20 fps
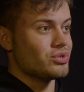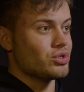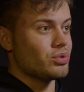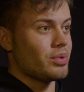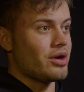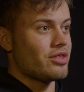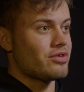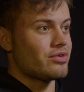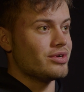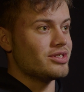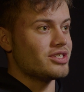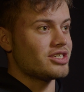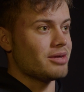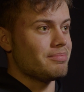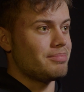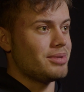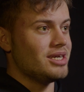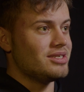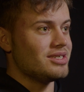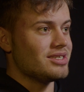all the way through to
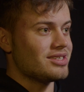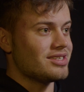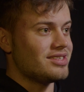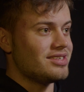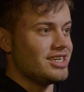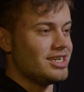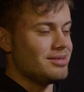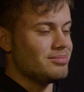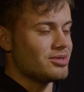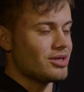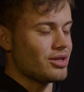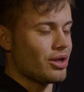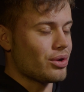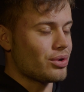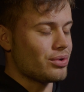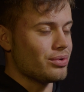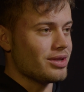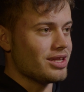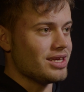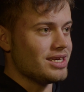competing to teams in
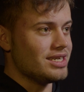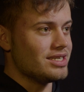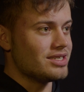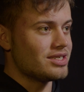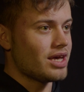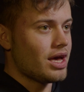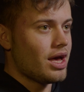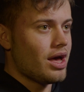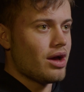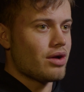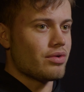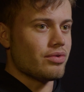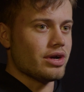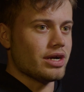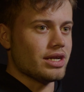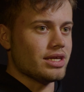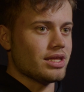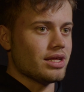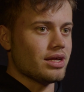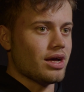local leagues,
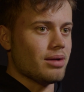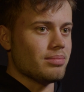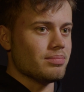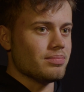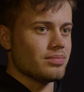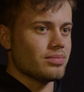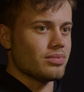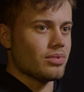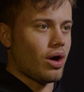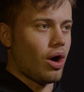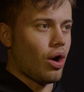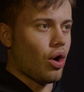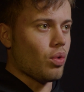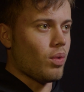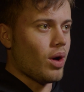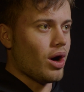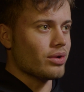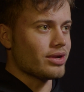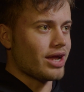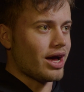really the whole
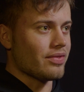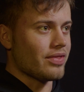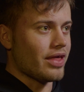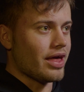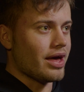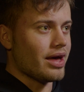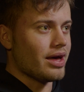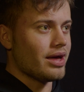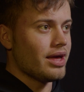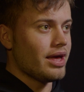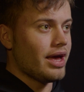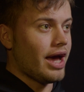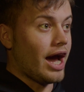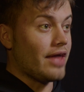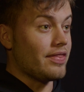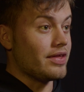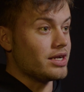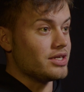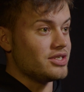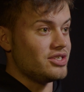world out there.
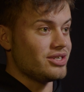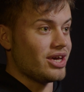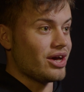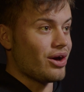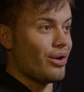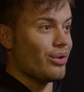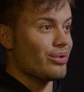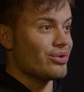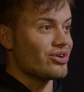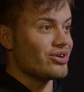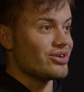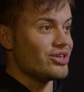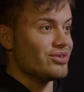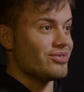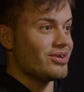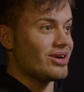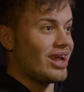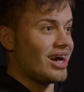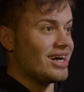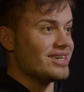And then as you get older, you
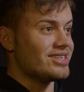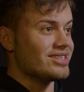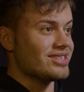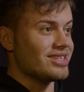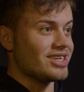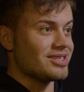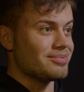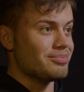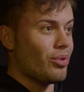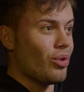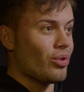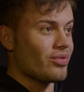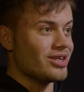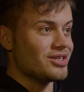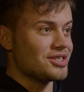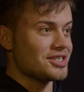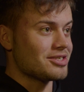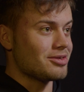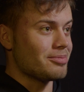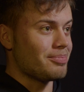realise that there's more
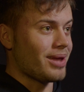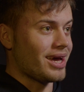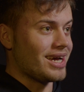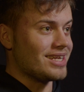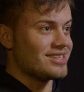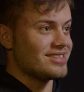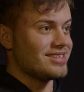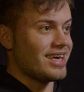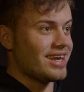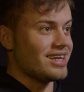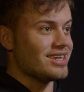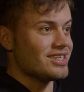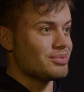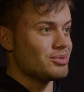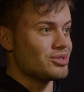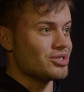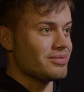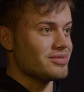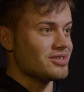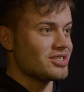than just to play into tennis,
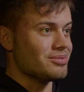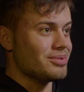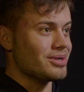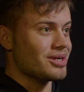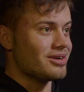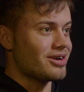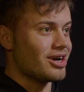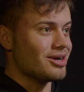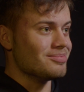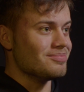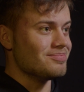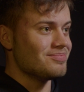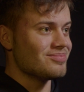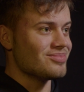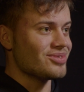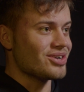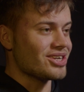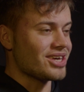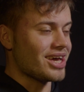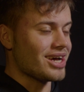which obviously we're
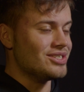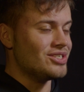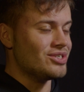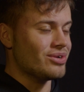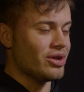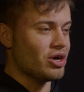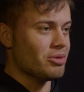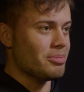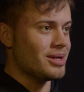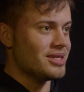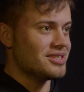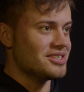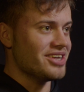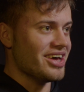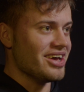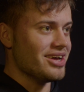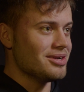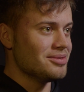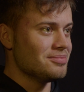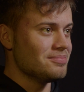going to get into a little bit
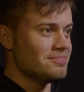today.